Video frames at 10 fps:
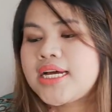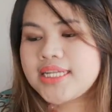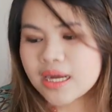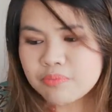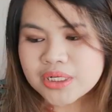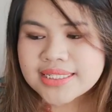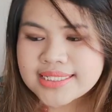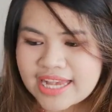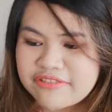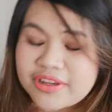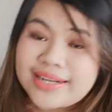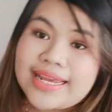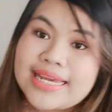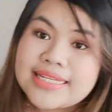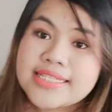Number 7
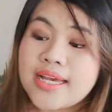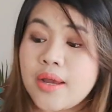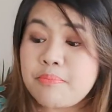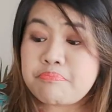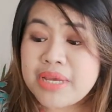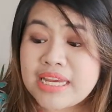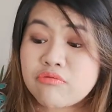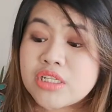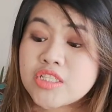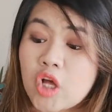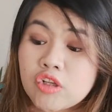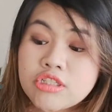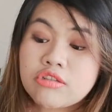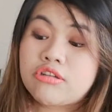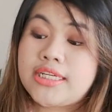is be
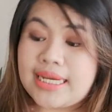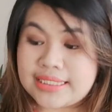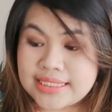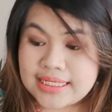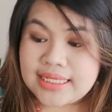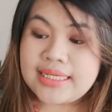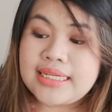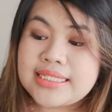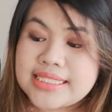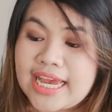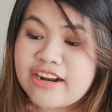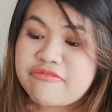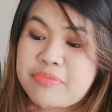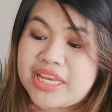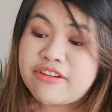results-oriented instead
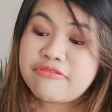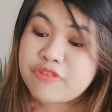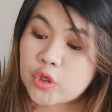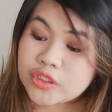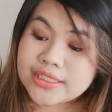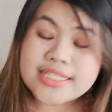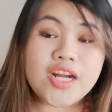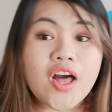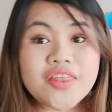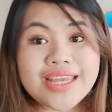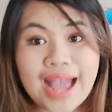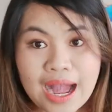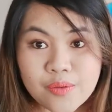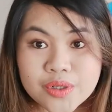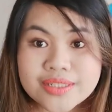of being focused on the
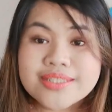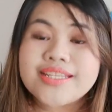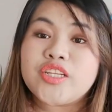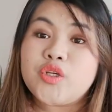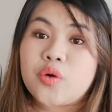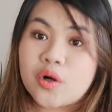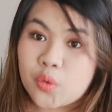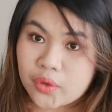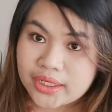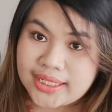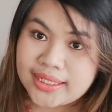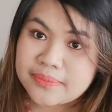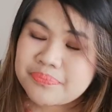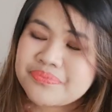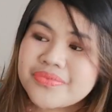hours that you are
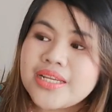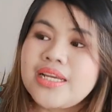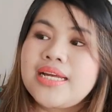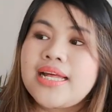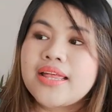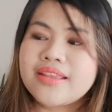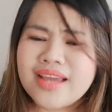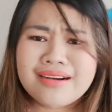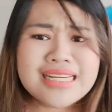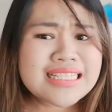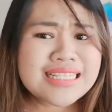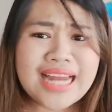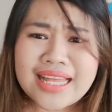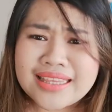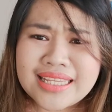working. There is
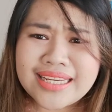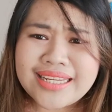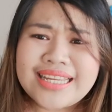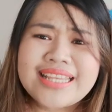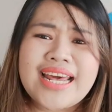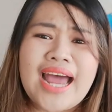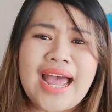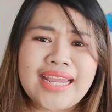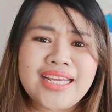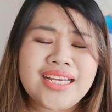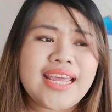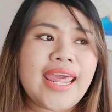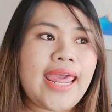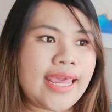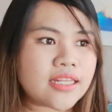nothing that I
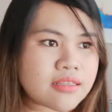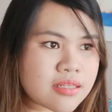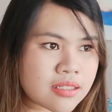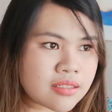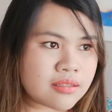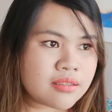hate